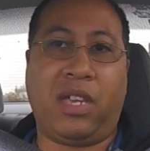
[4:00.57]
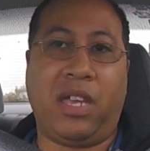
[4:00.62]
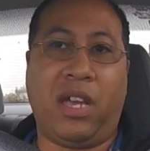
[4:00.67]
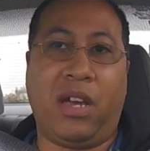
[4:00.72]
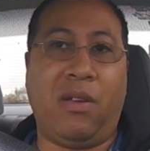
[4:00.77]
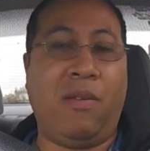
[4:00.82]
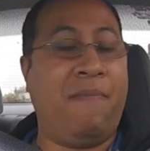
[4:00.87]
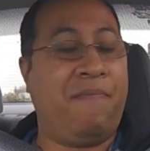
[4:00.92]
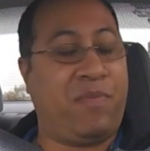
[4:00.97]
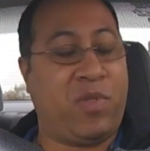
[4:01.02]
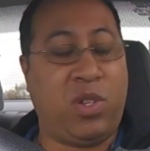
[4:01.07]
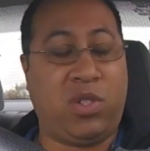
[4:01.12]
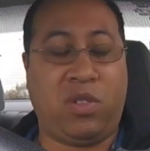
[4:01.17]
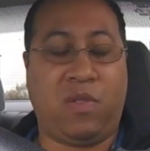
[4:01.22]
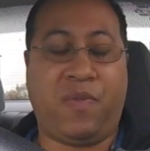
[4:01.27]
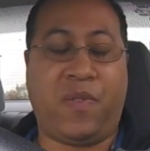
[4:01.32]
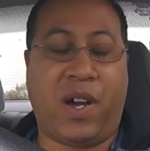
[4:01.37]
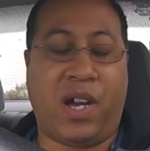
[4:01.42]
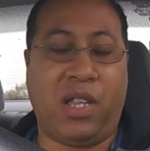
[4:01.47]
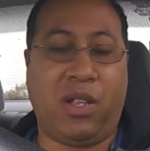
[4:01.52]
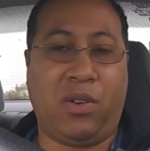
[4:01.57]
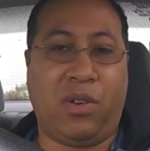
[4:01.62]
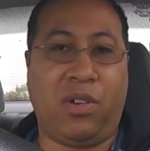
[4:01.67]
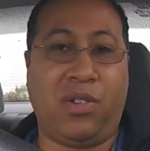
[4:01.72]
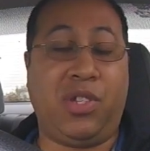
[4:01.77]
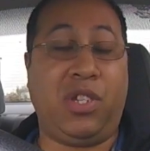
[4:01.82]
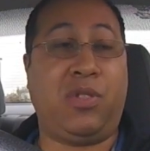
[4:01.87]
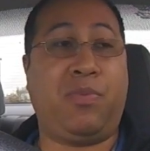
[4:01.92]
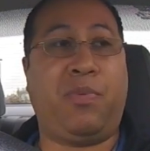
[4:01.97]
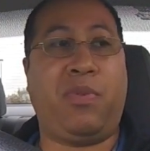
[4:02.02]
account. You should follow
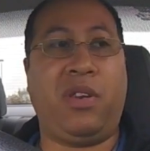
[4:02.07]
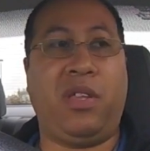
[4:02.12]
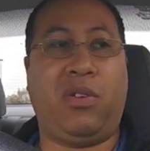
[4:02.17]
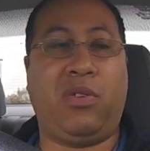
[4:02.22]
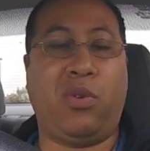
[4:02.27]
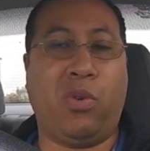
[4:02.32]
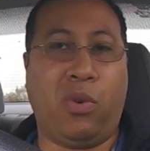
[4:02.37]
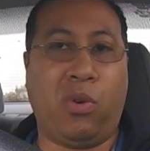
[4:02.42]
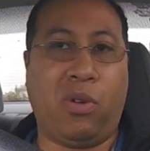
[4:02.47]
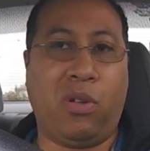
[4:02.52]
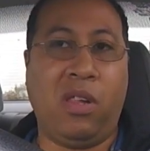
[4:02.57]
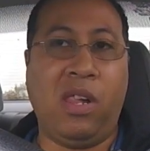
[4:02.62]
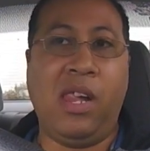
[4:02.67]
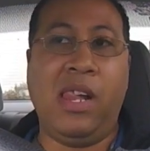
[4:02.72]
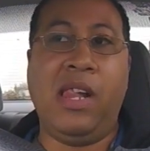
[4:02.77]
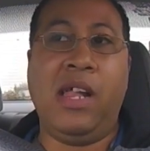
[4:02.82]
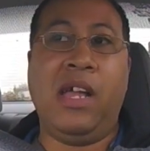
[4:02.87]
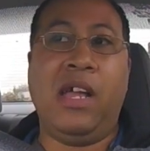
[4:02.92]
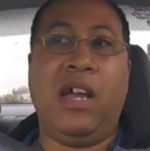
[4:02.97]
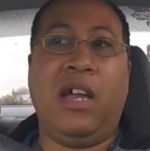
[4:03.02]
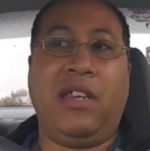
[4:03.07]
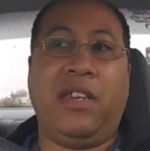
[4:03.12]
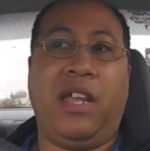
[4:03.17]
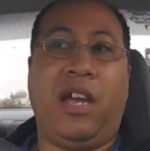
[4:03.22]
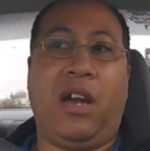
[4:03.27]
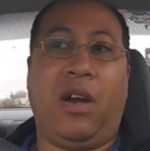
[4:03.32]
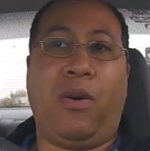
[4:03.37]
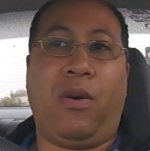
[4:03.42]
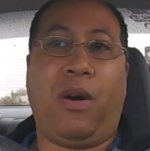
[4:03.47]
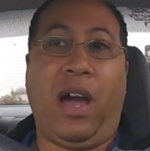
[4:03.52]
her. She's pretty cool.
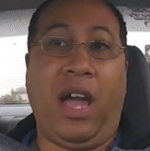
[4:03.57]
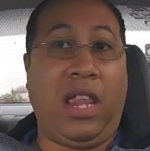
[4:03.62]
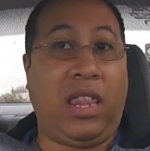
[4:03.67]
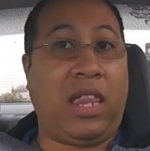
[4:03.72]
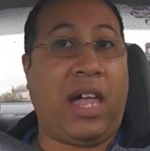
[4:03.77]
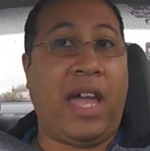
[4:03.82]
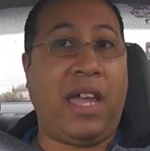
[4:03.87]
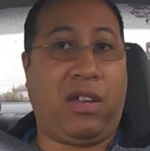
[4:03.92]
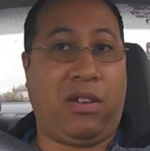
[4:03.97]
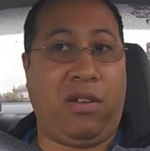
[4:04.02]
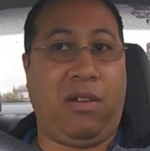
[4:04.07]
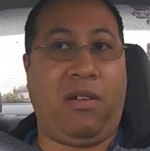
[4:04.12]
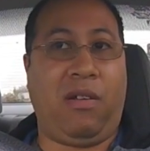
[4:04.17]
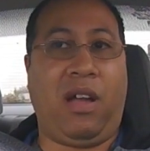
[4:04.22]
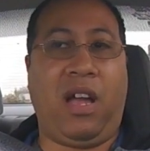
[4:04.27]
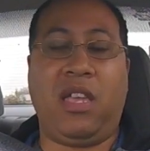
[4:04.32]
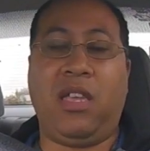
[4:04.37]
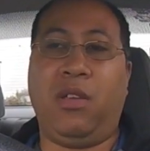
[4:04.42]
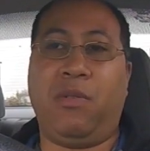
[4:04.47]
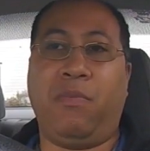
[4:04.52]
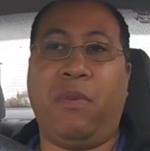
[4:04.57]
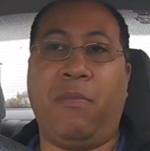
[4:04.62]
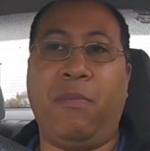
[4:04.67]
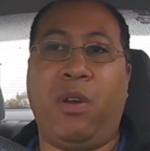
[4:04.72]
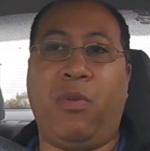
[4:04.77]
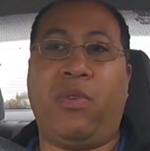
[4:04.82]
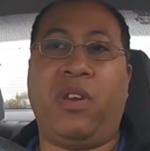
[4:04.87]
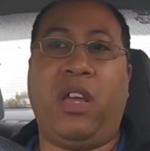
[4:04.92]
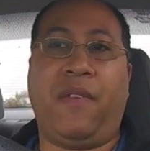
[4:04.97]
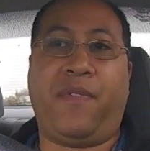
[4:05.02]
Now I like her. I
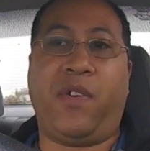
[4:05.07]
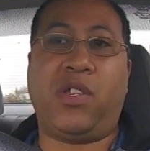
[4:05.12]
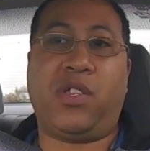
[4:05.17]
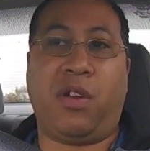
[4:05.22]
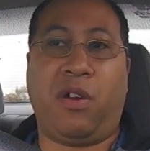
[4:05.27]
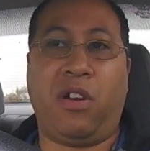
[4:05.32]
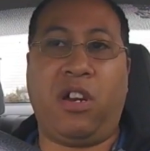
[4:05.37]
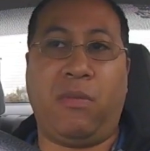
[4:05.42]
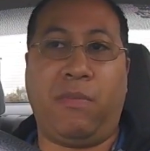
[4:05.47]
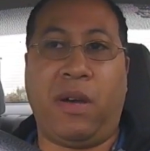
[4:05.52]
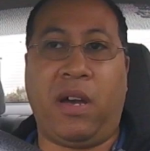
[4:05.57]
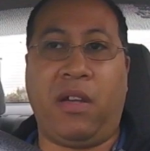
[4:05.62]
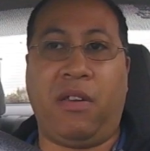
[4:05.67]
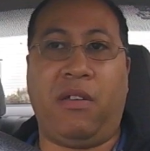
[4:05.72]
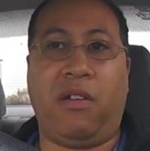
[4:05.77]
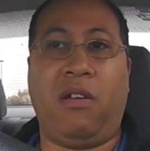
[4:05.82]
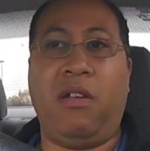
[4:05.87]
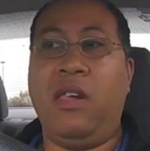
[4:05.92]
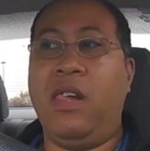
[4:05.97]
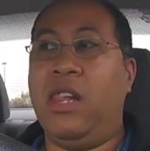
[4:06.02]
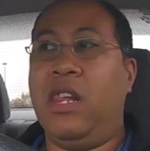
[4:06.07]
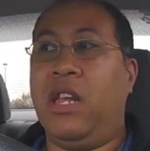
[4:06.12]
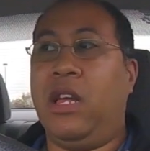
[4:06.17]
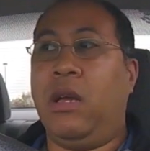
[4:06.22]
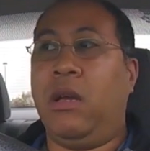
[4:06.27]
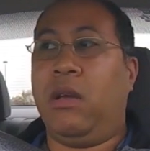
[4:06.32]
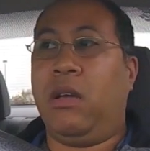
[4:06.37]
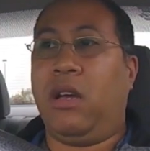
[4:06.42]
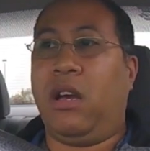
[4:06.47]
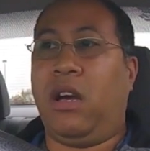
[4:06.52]
remember when I first heard about her.
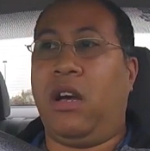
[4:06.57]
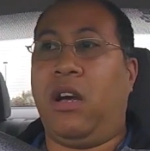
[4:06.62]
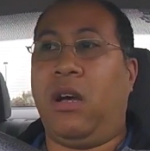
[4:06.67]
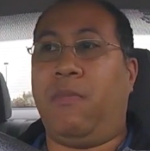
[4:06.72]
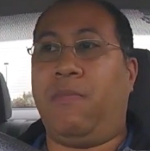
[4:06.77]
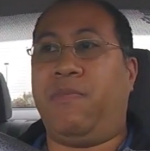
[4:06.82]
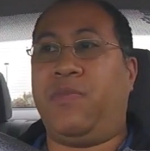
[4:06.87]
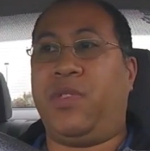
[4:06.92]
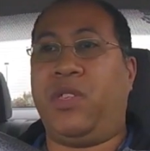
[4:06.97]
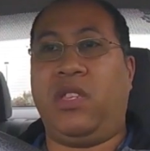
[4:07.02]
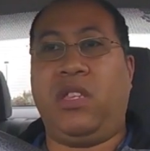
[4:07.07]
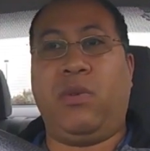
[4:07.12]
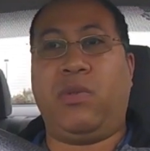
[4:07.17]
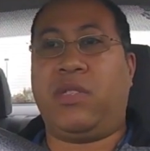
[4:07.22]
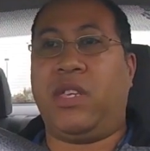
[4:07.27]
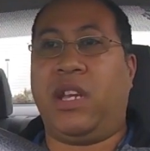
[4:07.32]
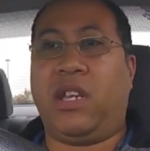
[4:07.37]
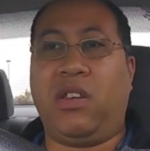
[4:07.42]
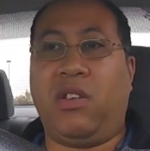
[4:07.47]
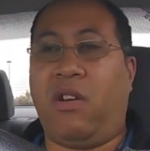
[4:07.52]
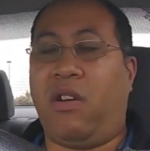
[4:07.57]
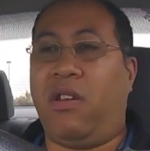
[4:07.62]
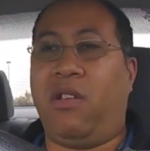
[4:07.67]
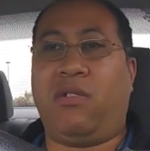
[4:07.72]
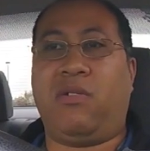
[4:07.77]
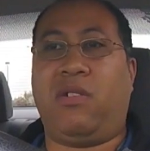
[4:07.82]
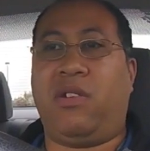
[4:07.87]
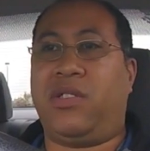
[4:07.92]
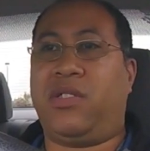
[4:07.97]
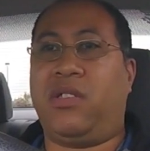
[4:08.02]
Um, there was like an
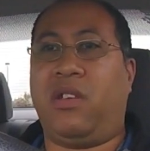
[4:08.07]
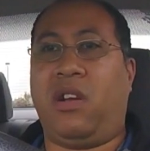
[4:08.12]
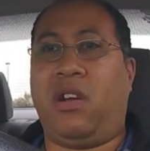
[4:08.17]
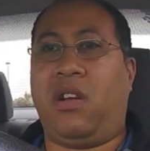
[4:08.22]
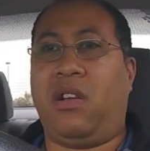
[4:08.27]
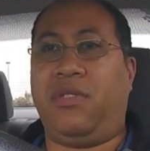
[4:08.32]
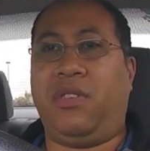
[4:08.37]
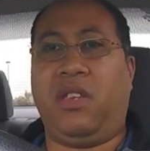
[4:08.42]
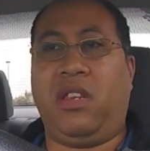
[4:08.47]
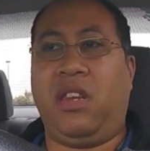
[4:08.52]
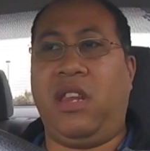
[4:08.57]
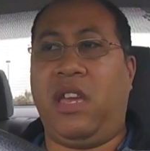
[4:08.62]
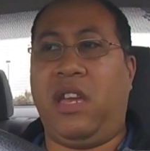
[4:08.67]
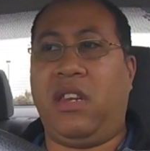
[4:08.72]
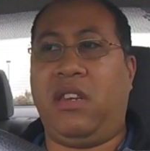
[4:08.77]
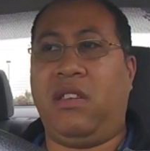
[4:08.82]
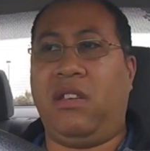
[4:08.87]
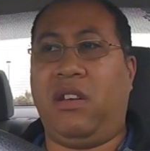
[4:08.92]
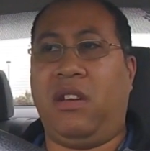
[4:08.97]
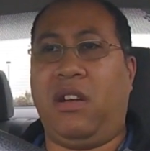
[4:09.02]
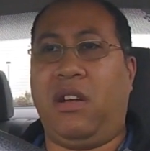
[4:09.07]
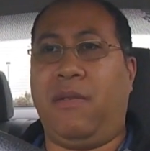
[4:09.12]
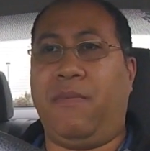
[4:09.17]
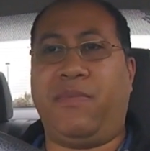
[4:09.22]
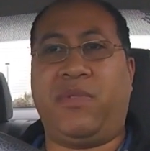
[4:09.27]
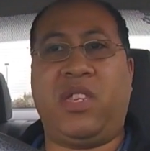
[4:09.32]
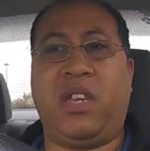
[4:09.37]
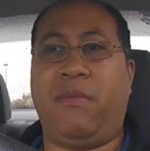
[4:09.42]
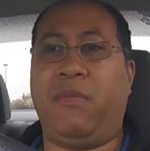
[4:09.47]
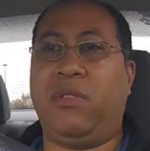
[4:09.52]
article I saw on the net.
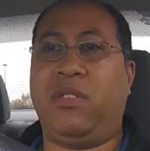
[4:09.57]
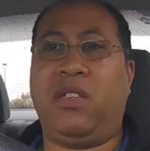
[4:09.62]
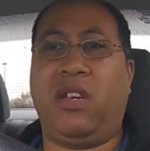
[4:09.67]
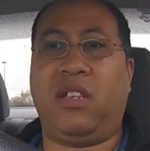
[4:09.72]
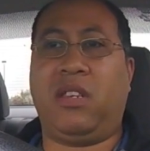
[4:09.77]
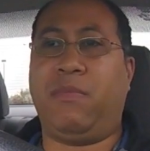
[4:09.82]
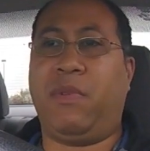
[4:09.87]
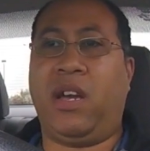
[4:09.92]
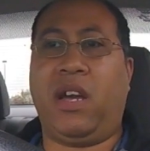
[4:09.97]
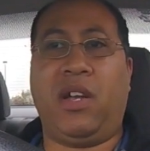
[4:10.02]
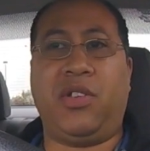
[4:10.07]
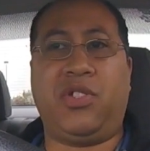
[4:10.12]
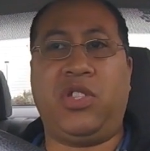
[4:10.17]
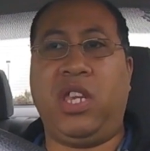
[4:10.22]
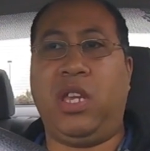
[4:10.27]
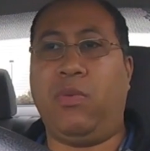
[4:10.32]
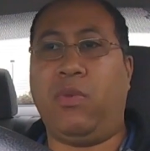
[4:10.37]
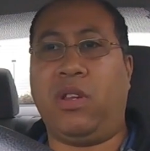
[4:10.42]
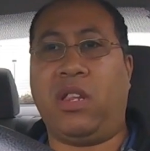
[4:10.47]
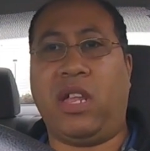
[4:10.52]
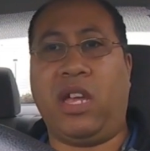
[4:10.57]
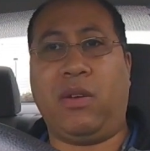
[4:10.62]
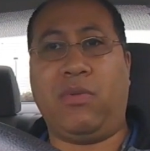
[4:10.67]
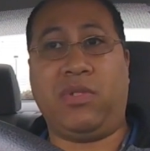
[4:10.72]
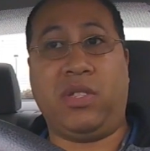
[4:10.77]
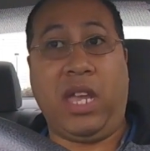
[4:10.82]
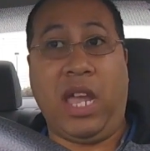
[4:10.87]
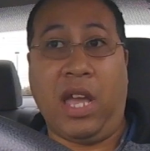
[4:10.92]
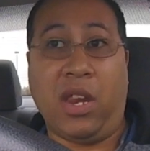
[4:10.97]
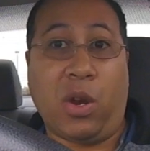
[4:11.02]
Um, someone talking about how she would like
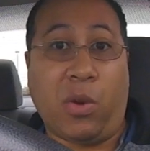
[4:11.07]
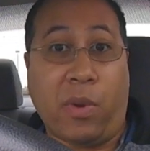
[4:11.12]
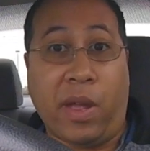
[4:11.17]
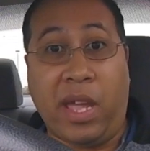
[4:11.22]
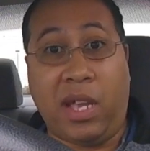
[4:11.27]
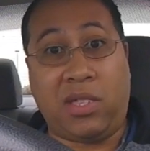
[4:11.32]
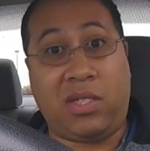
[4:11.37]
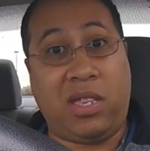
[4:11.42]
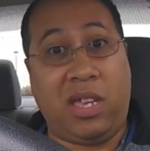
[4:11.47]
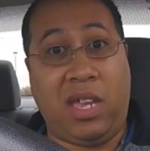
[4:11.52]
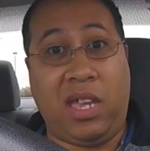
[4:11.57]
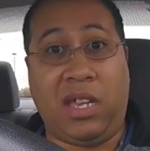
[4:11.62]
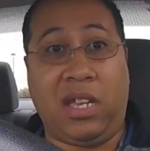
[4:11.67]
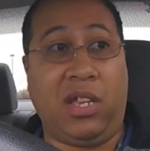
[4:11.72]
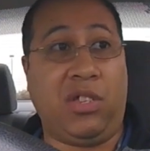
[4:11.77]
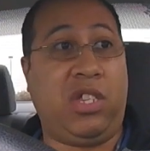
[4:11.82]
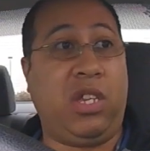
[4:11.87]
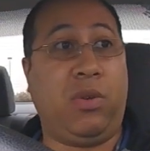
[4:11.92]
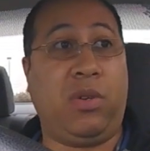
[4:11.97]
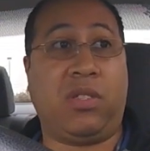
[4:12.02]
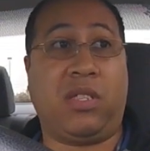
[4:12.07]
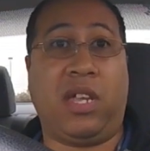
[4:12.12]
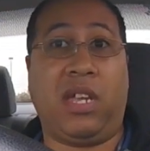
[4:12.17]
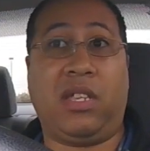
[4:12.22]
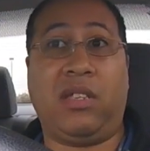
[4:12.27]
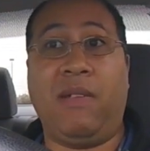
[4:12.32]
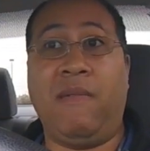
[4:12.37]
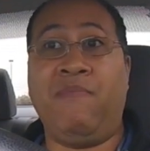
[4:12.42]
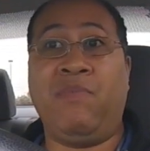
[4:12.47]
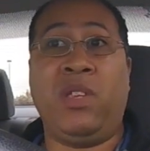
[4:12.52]
was anorexic and she was like,